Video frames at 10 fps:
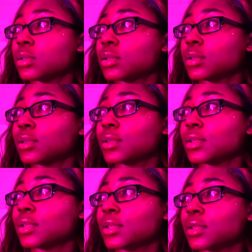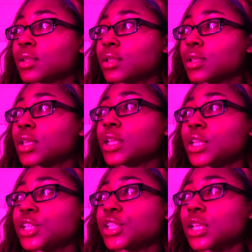Might have been Kanisha.
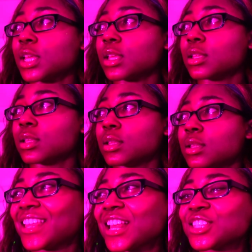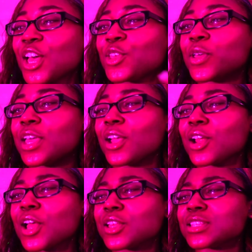Kanisha. And then I saw you here,
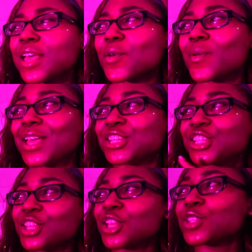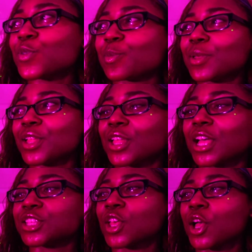and I was like, wait, she looks familiar. Like
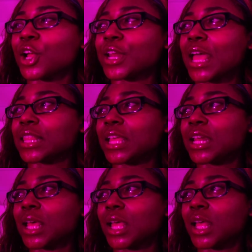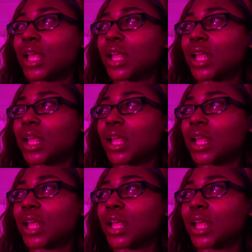I saw her in Atlanta.